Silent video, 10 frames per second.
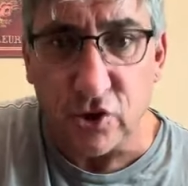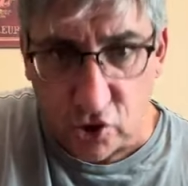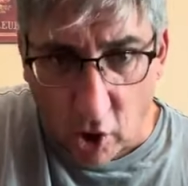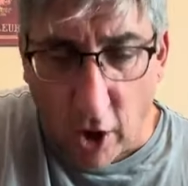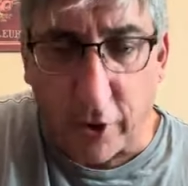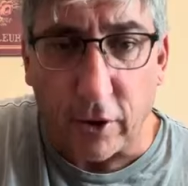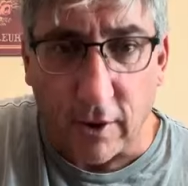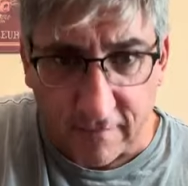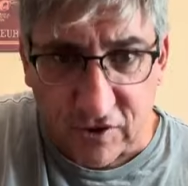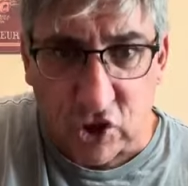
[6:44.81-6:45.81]
daughter
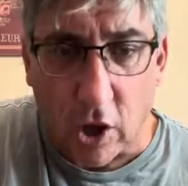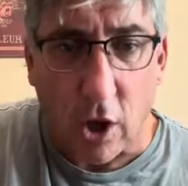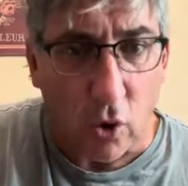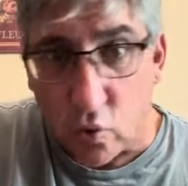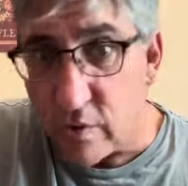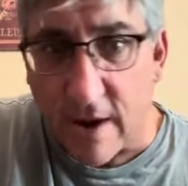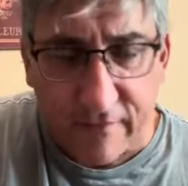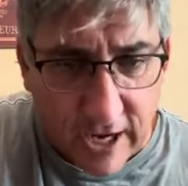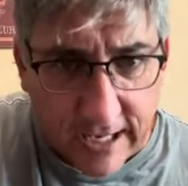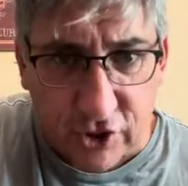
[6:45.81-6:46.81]
of Saul who
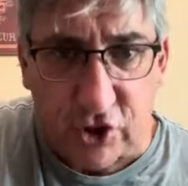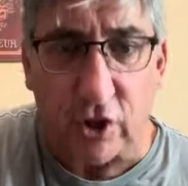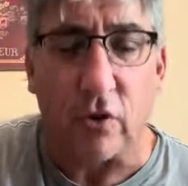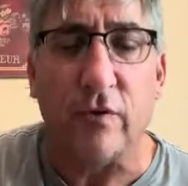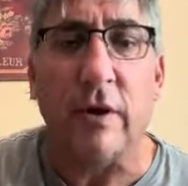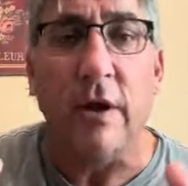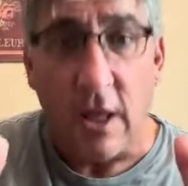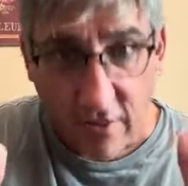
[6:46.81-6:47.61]
never had children,